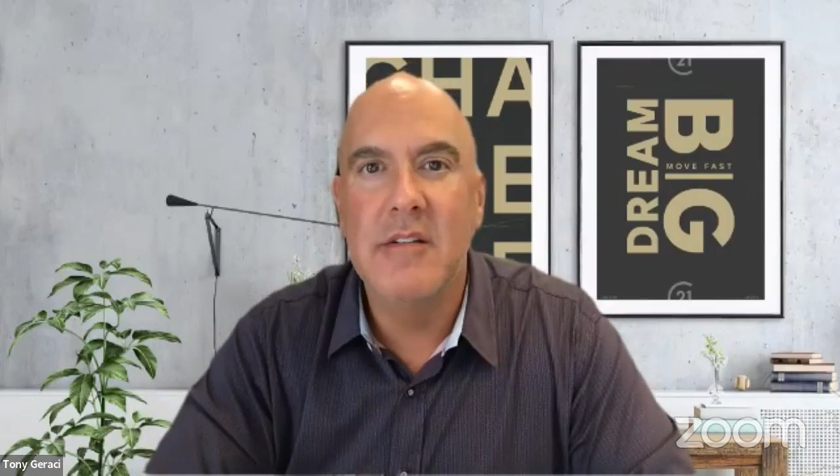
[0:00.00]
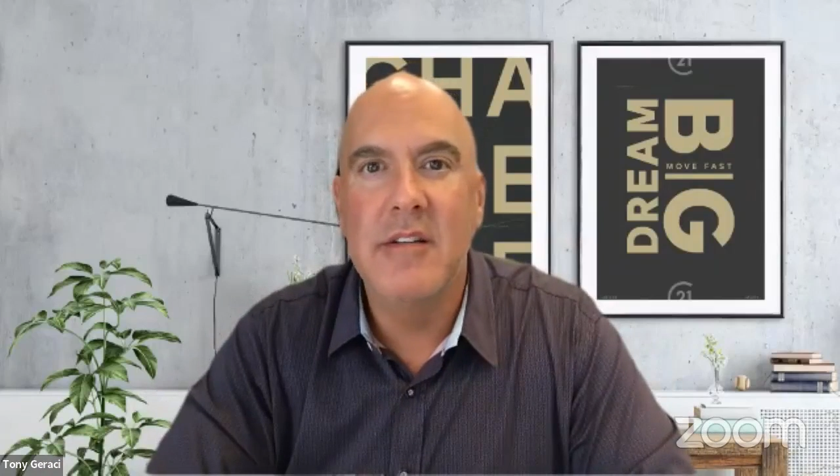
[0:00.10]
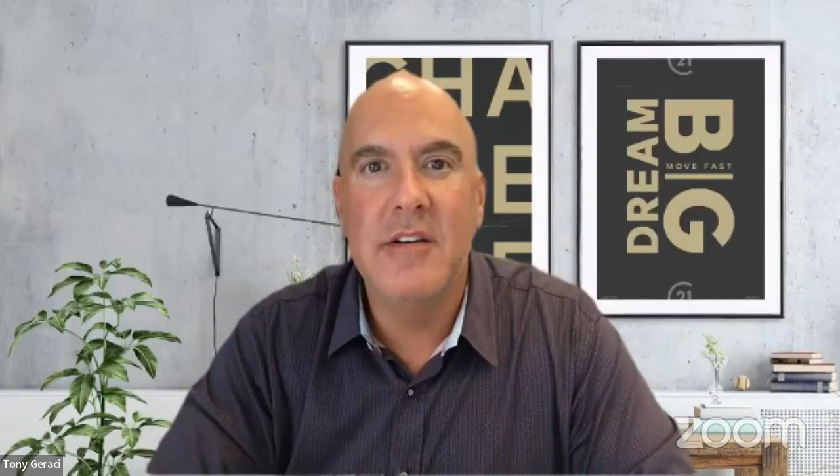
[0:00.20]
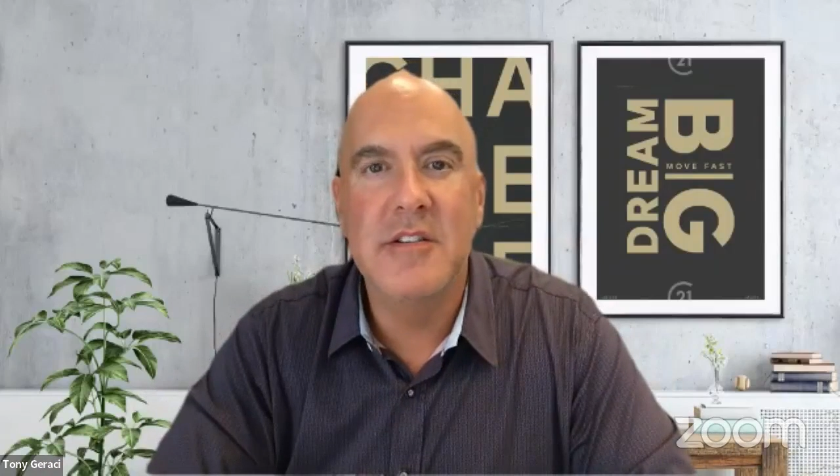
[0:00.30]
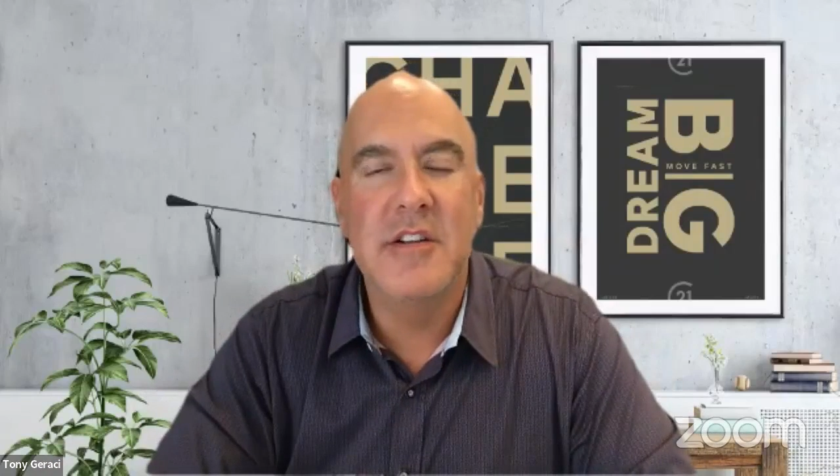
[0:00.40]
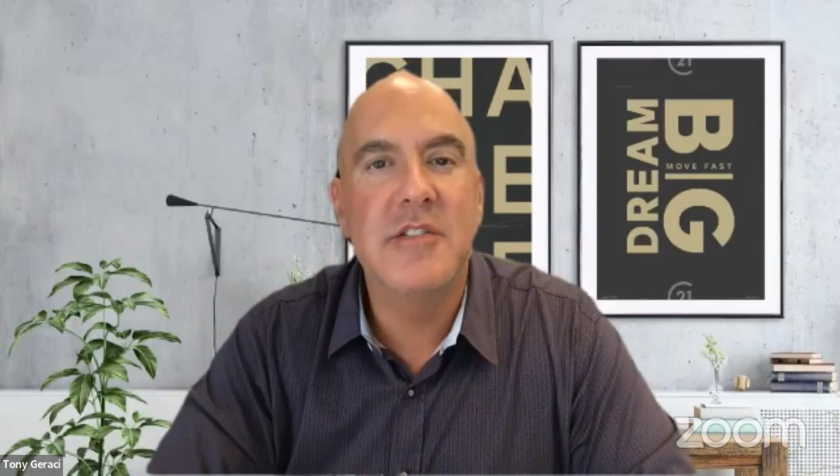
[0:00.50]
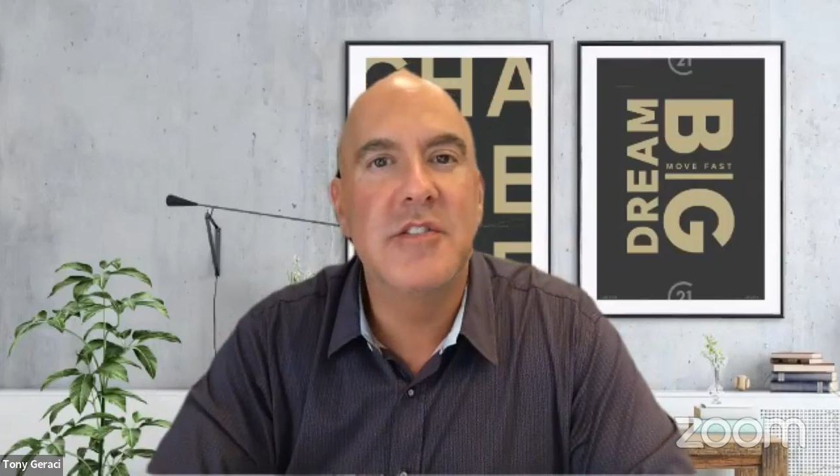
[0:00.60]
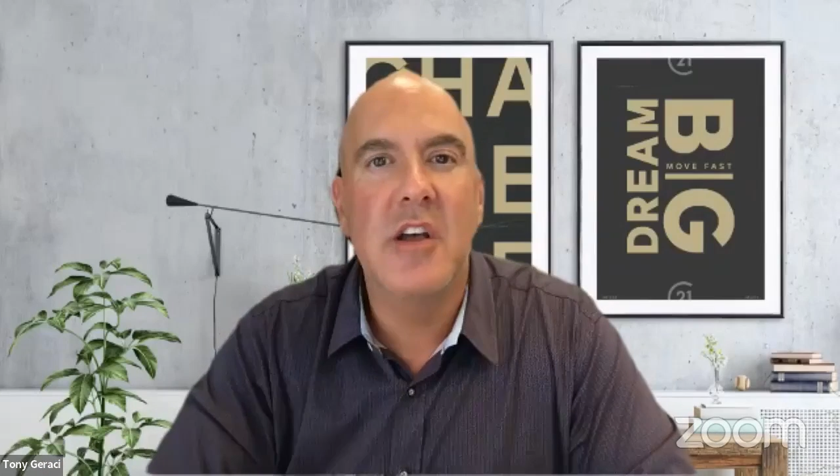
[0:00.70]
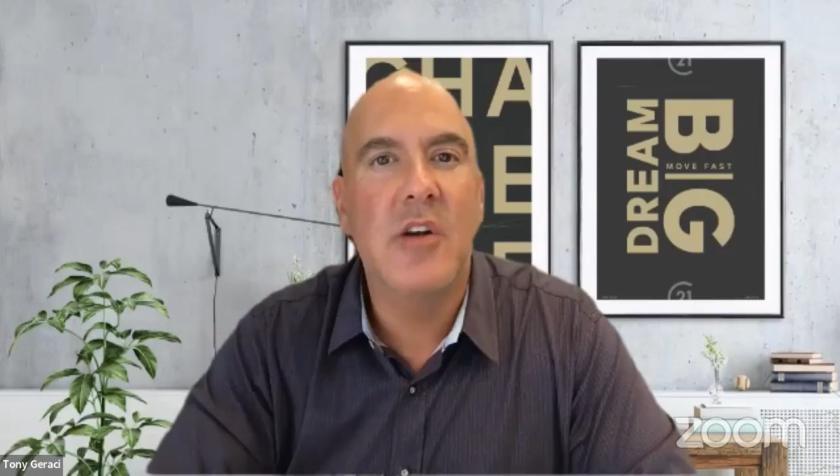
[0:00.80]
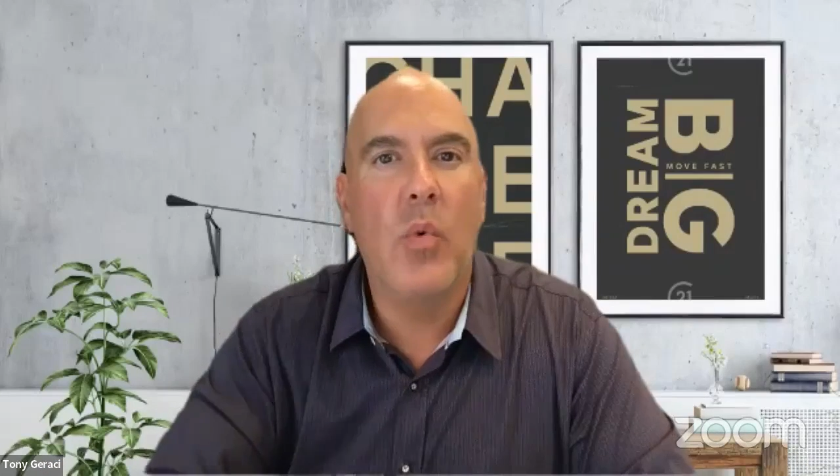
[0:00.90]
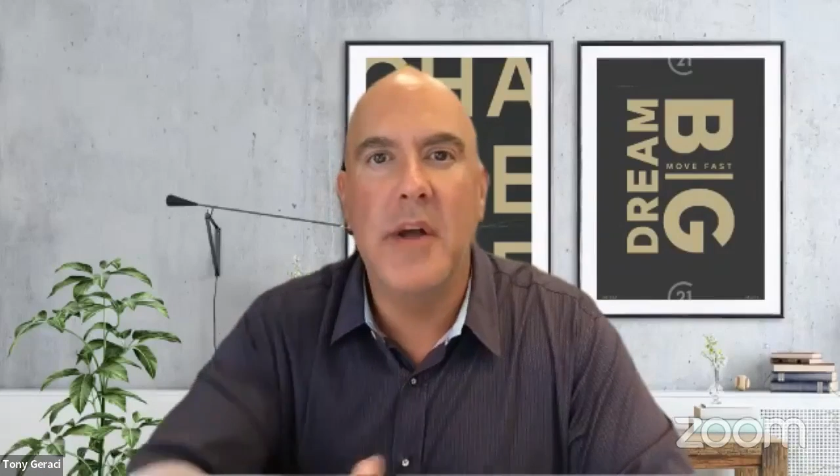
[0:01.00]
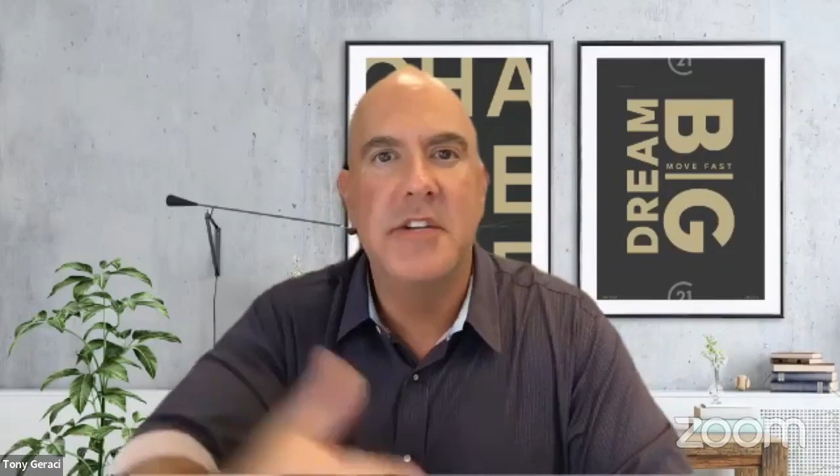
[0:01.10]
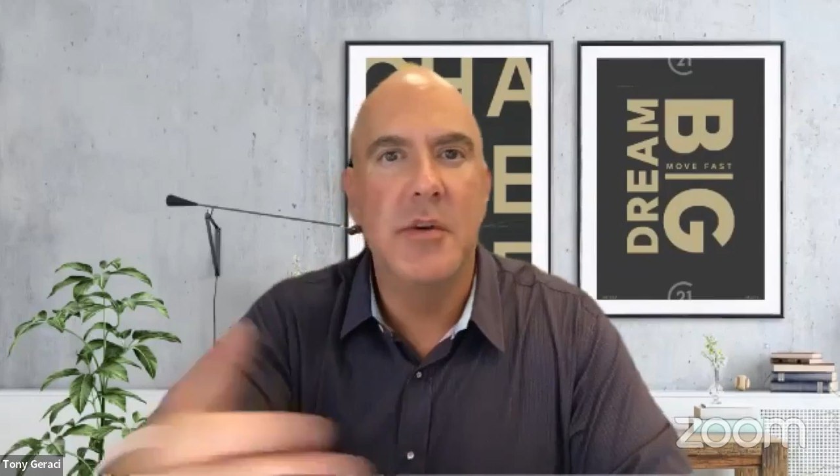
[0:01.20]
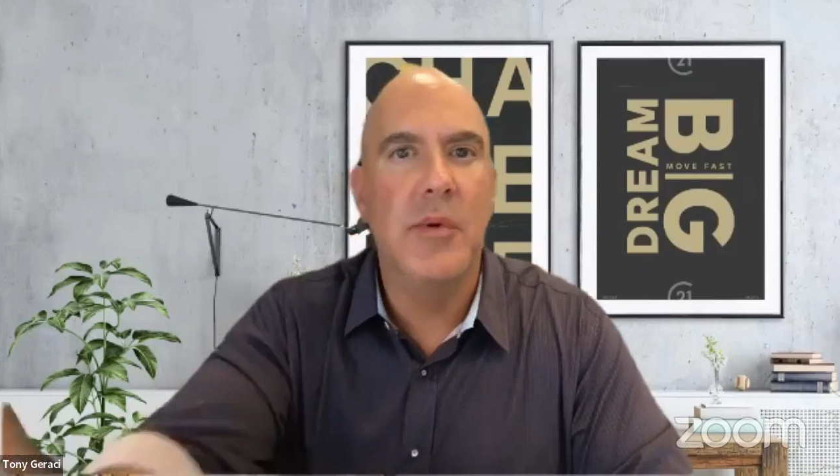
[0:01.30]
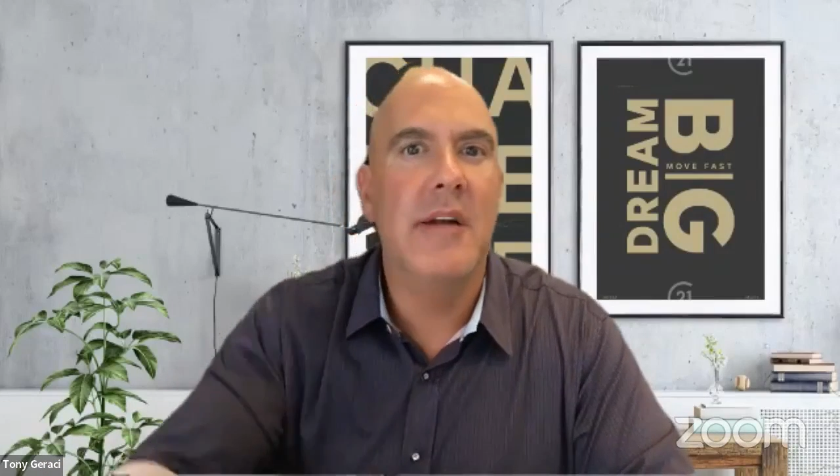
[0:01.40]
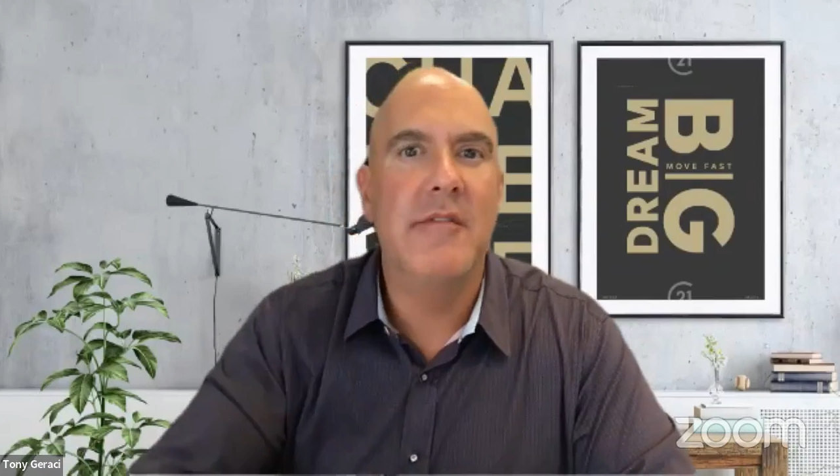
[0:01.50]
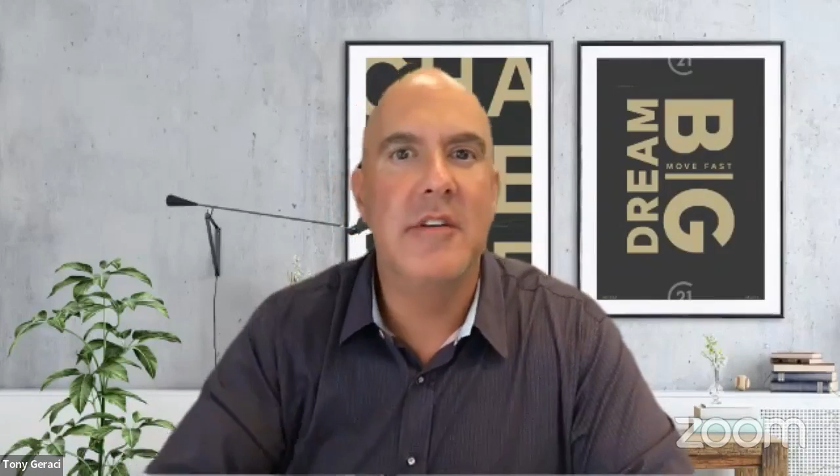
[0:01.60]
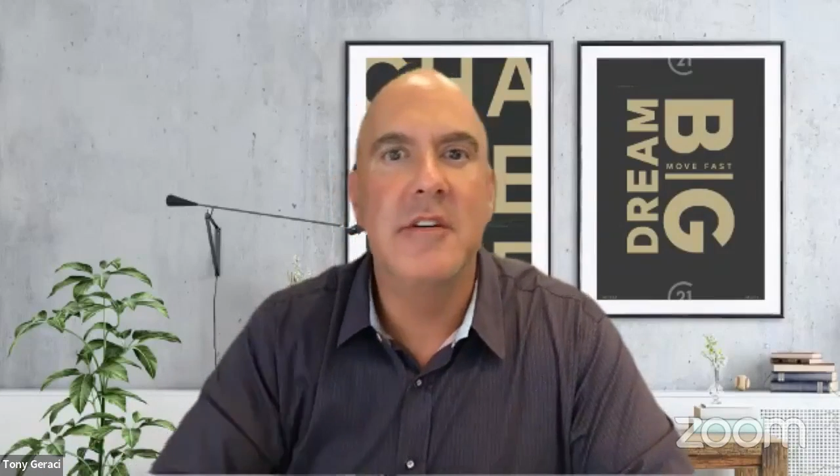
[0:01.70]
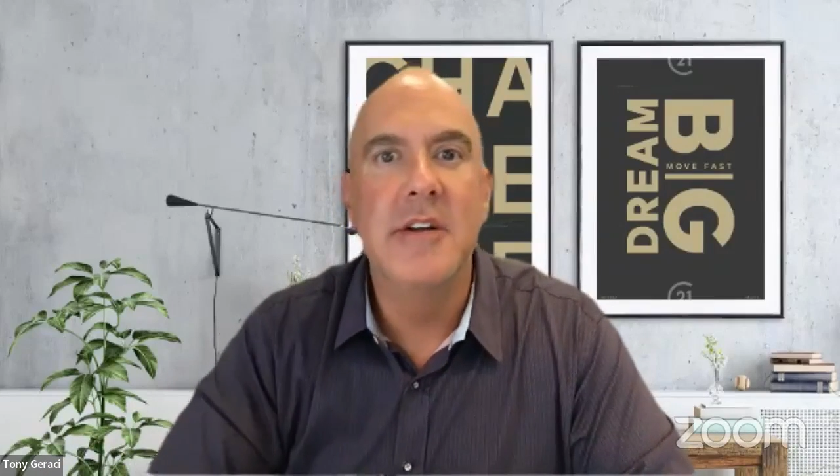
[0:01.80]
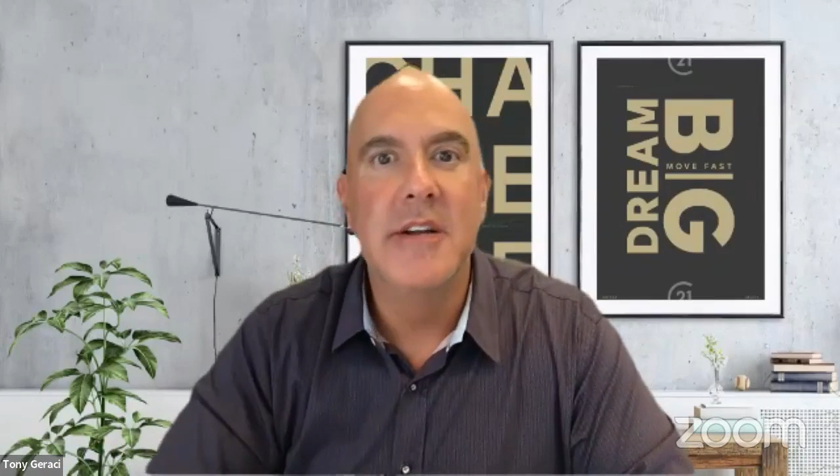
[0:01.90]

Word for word: they're they're stuck watching whatever